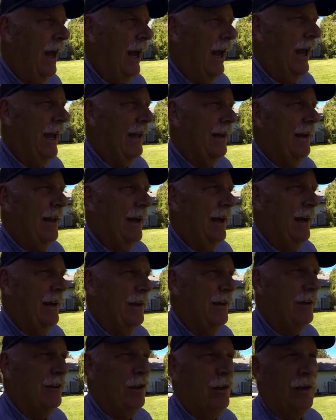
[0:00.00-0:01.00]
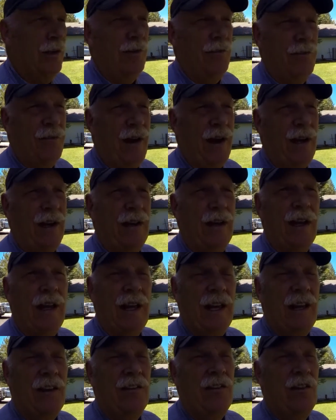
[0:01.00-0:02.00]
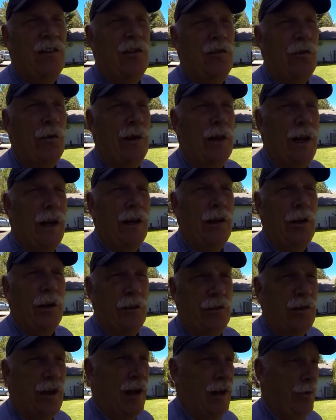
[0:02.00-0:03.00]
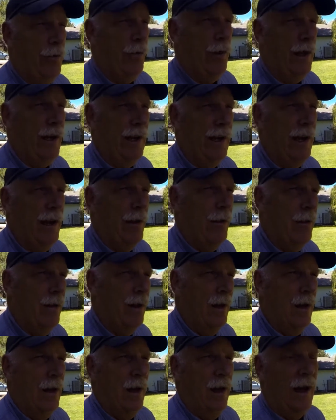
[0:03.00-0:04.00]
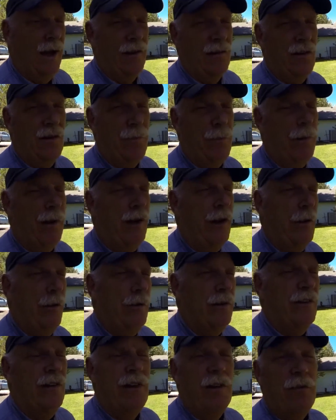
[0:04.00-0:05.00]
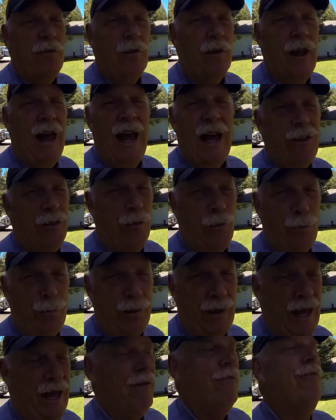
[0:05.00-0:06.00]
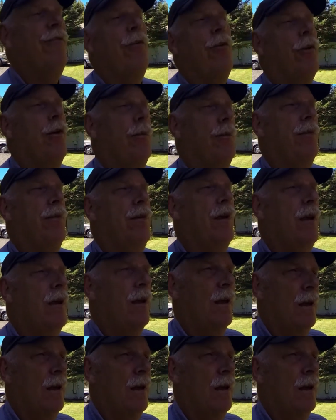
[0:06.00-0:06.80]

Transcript: And you can find Easy Street on Good Talk Radio, on Spreaker, and several other platforms.